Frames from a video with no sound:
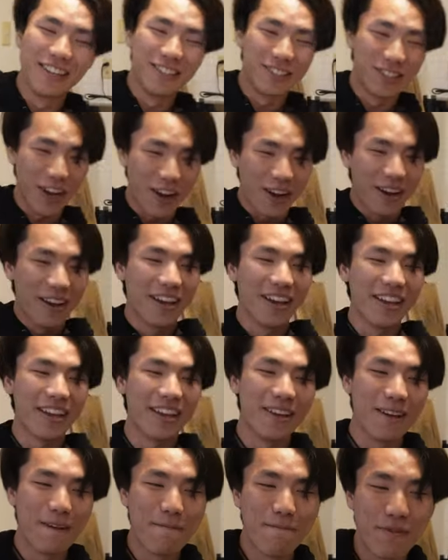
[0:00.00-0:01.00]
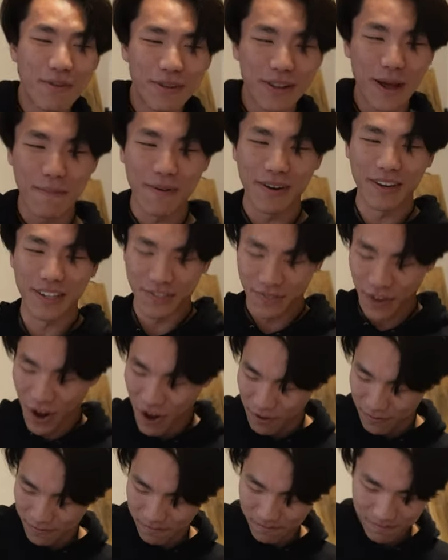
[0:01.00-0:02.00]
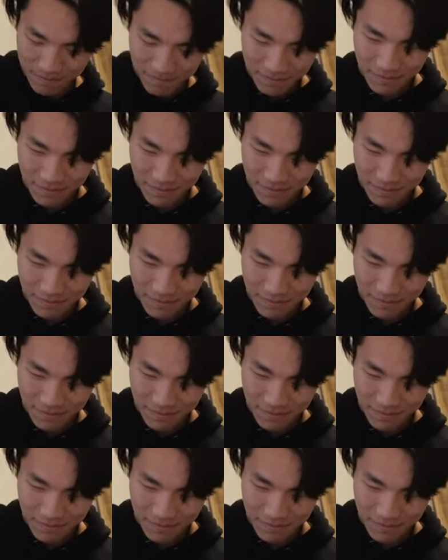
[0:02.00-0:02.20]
shot, he, he pulled up on his phone